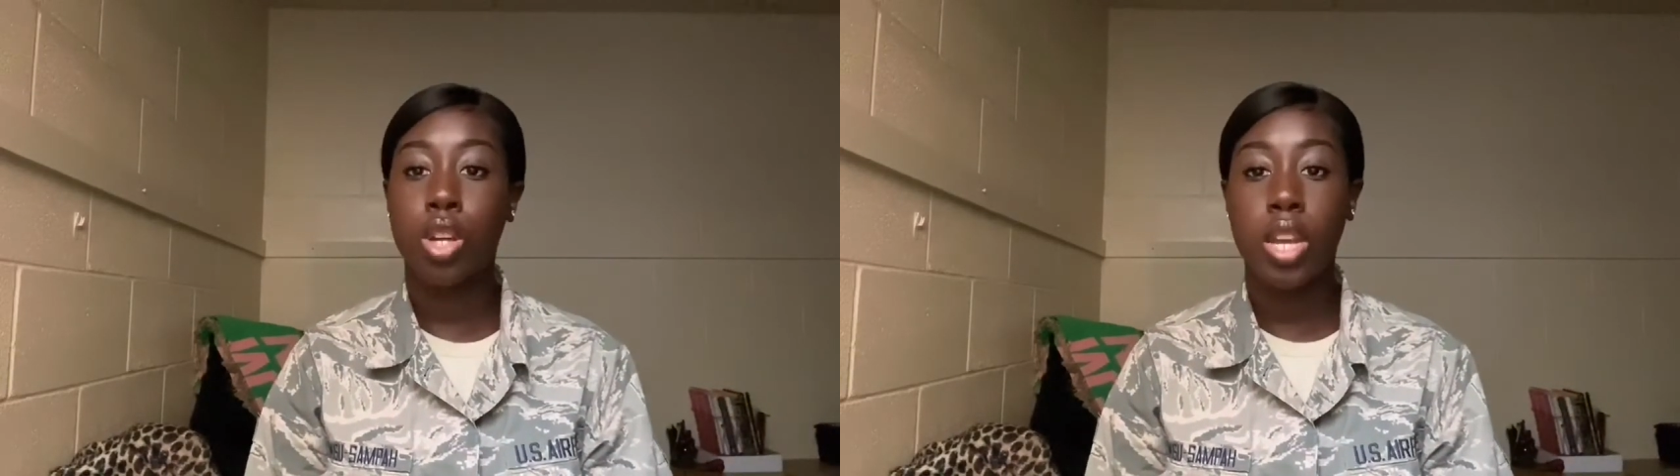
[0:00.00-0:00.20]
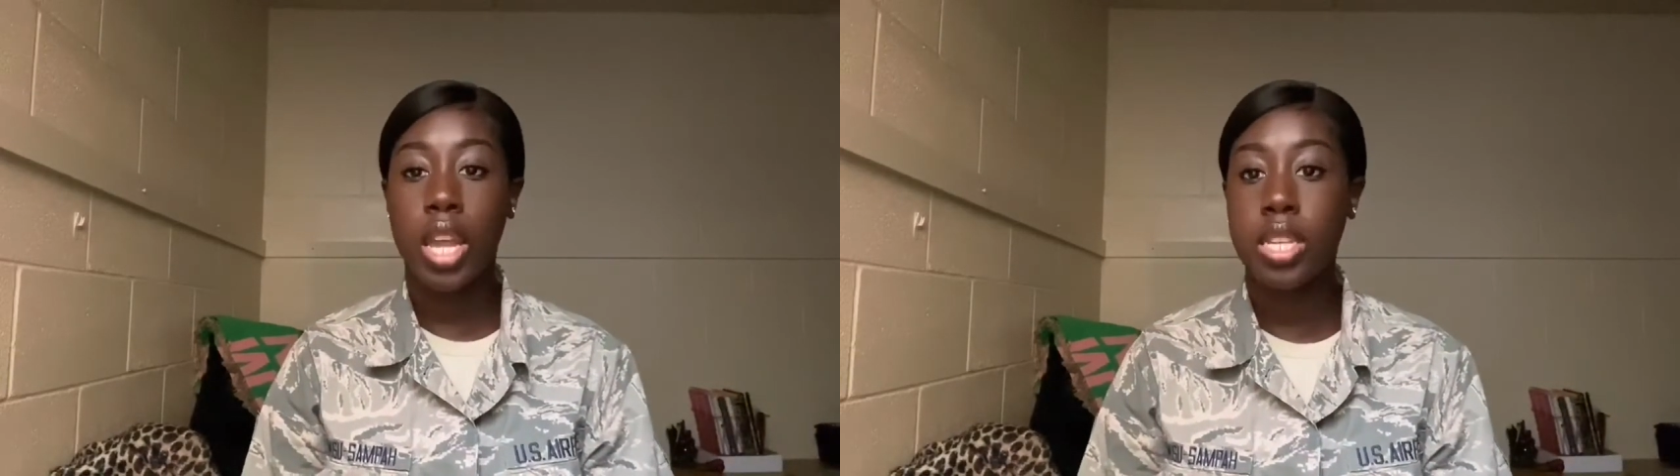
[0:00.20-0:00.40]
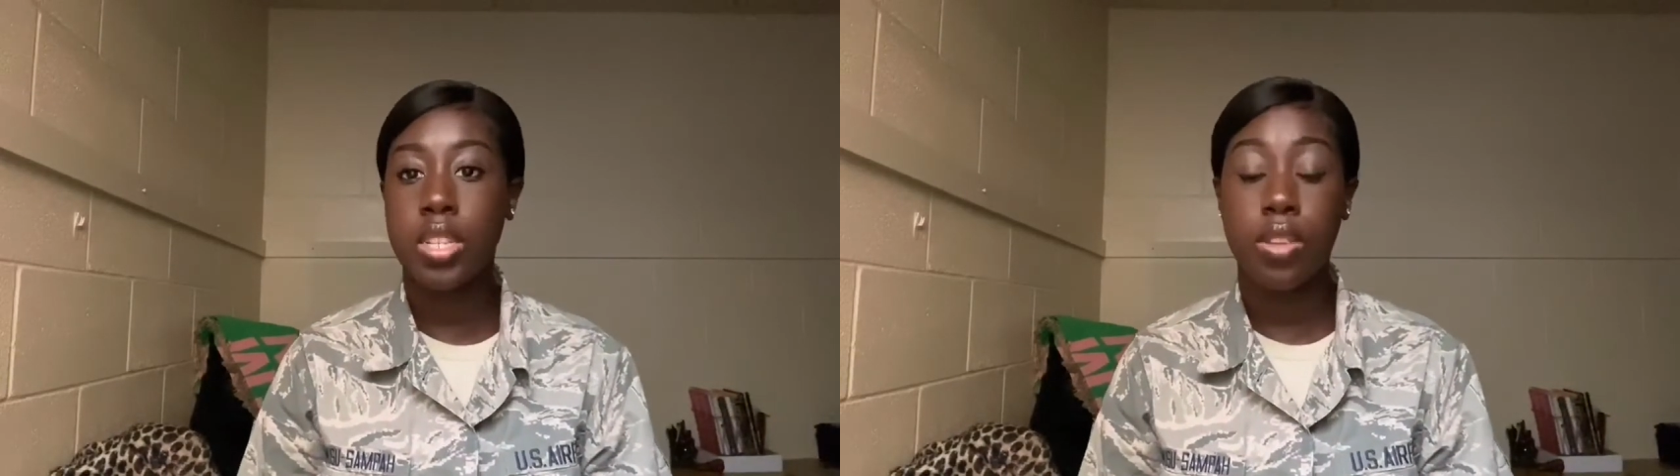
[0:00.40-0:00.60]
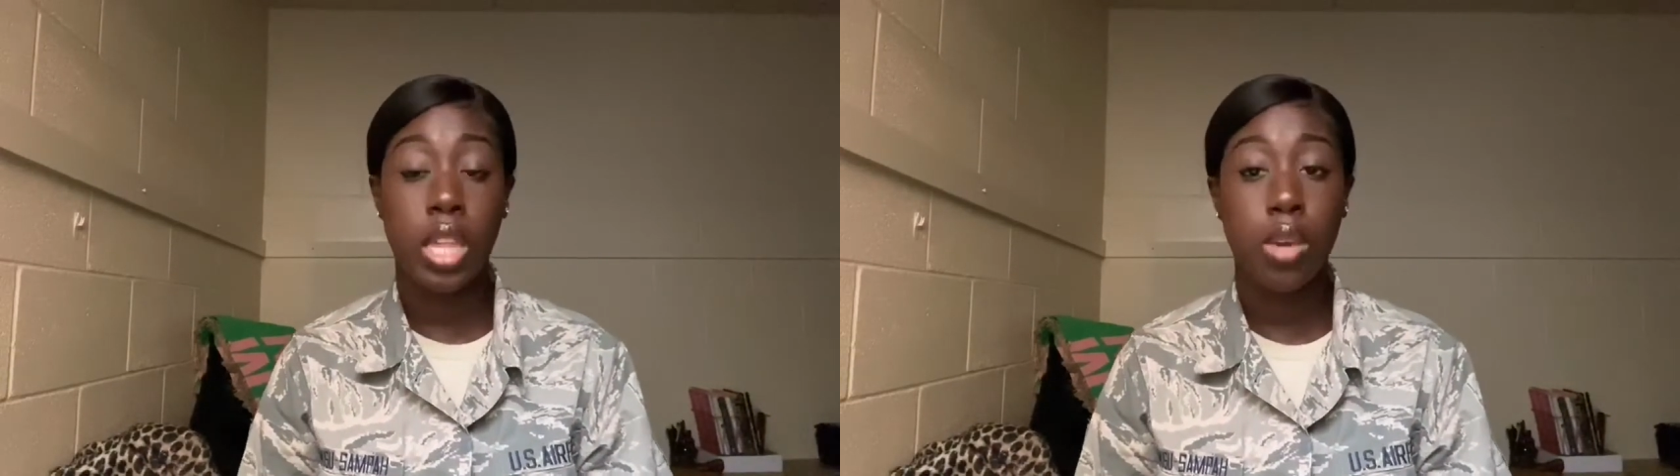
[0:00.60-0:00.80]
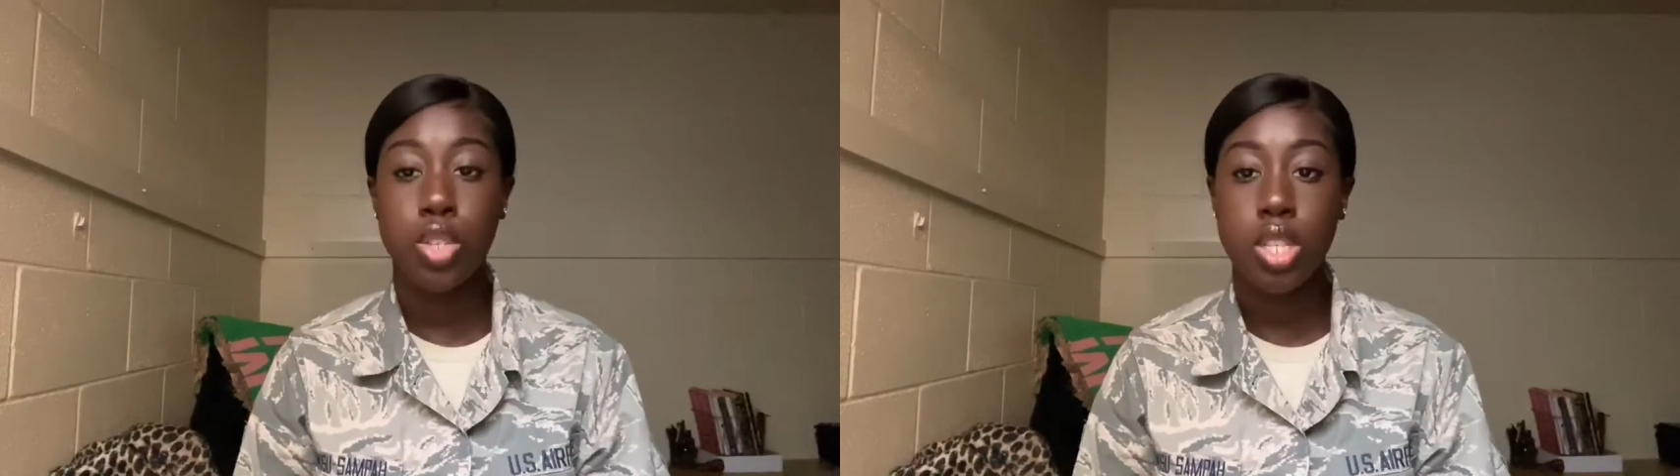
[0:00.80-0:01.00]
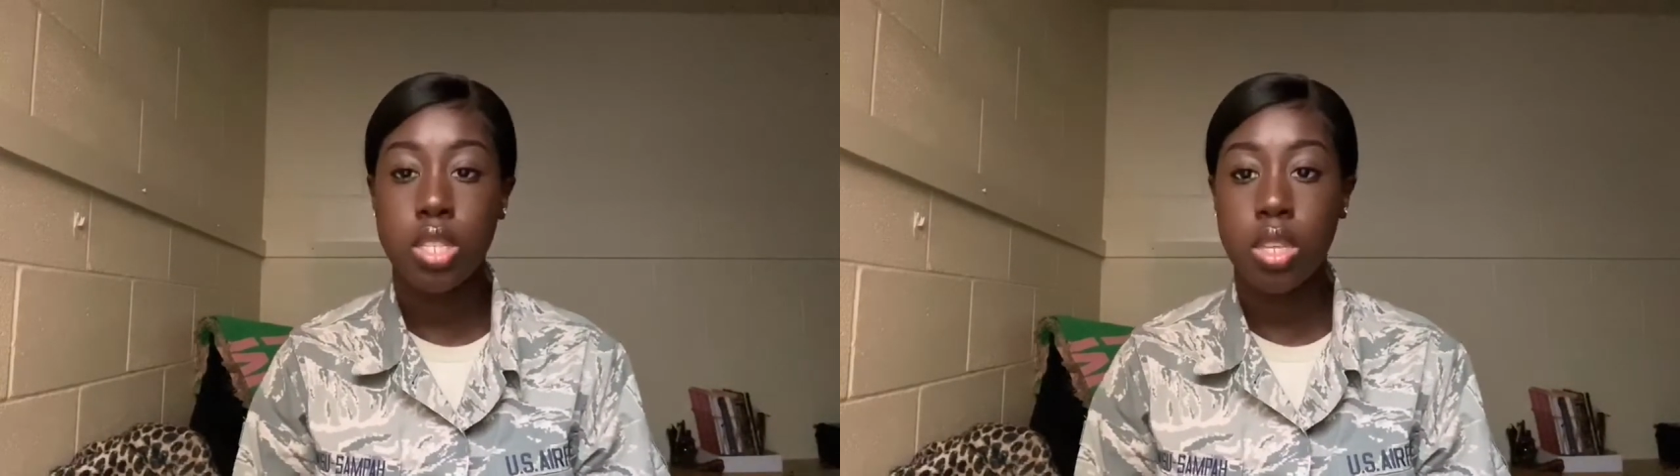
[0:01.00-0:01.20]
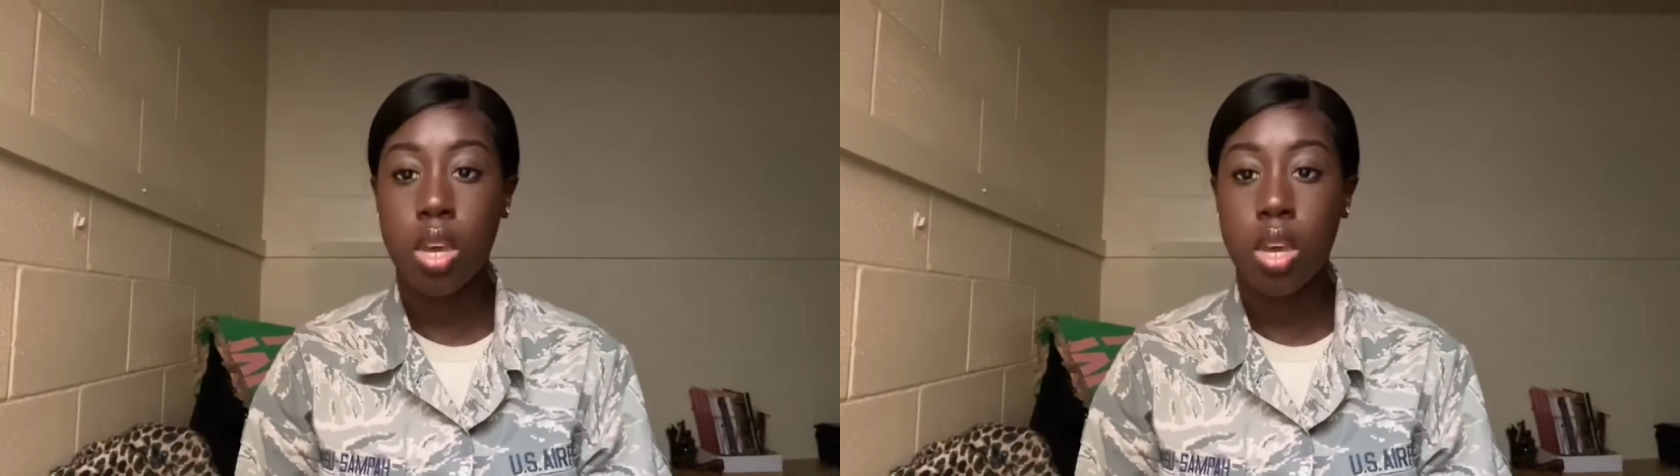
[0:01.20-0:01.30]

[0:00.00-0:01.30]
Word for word: learning different languages.